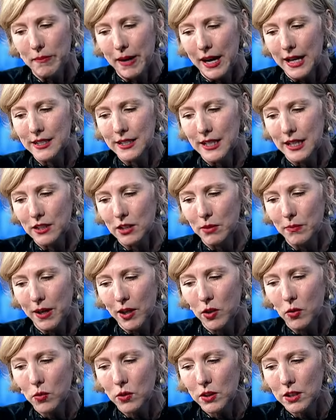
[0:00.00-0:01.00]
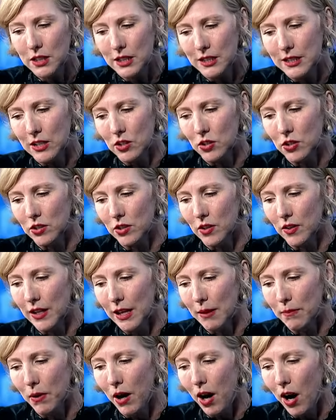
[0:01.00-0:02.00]
mandate to make all the decisions on
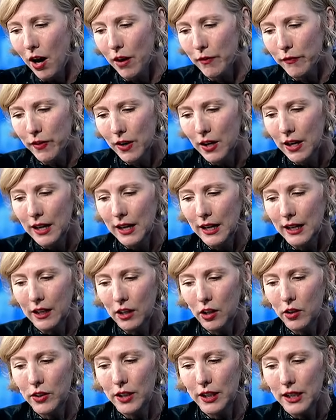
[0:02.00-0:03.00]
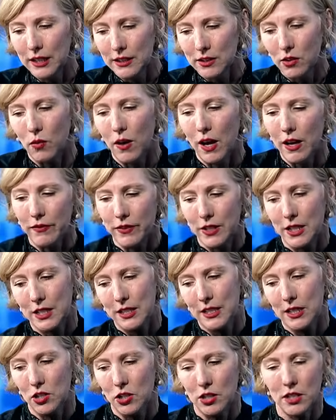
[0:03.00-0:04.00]
their behalf, including as grave a
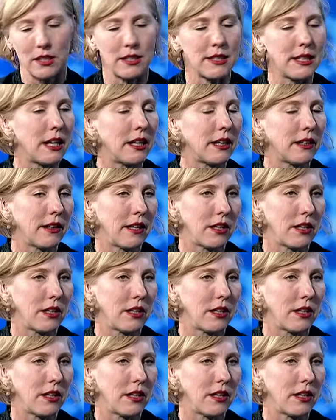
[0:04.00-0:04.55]
decision as selling